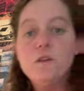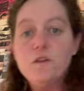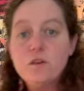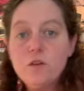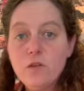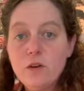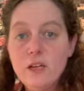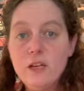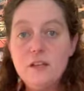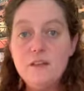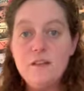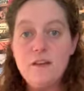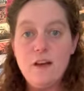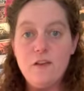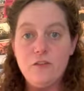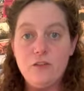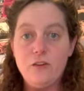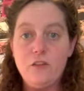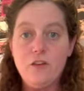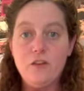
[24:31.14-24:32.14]
screens
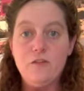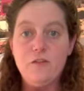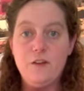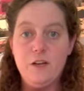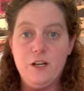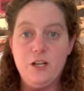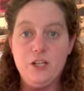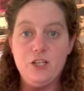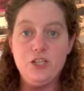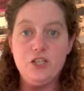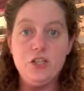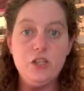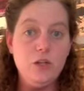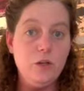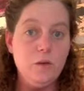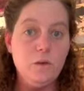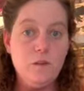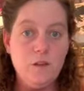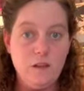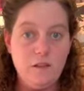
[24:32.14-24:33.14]
after they're finished
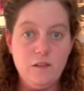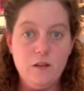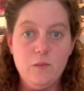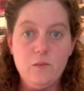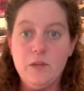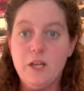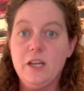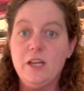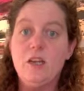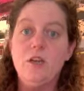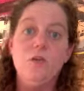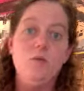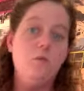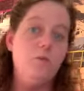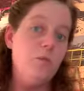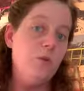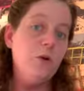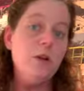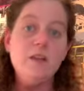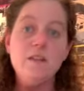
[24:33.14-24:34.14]
using them. Like
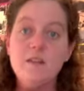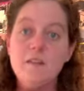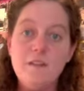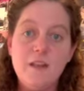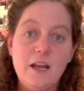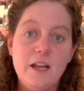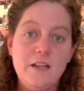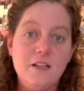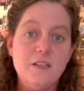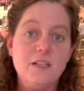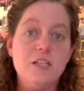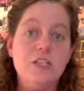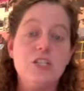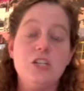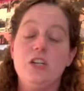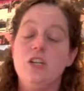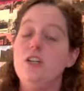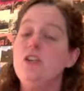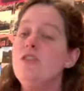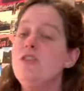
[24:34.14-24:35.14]
you've printed that
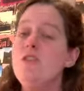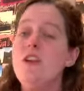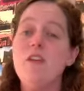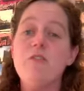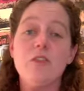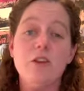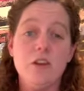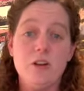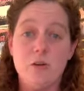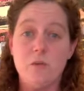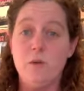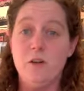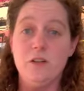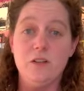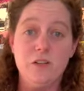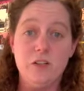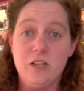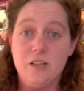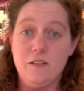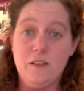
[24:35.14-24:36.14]
edition, you're never gonna
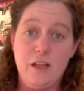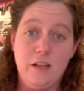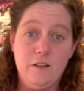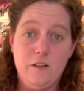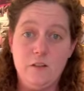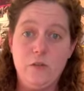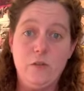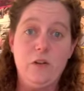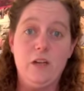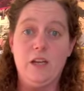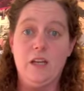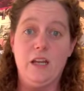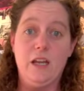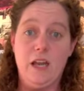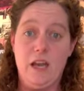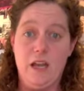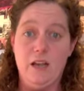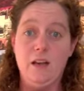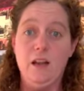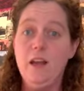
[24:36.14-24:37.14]
wanna look at that screen
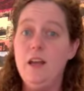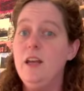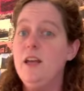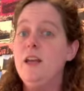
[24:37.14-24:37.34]
again.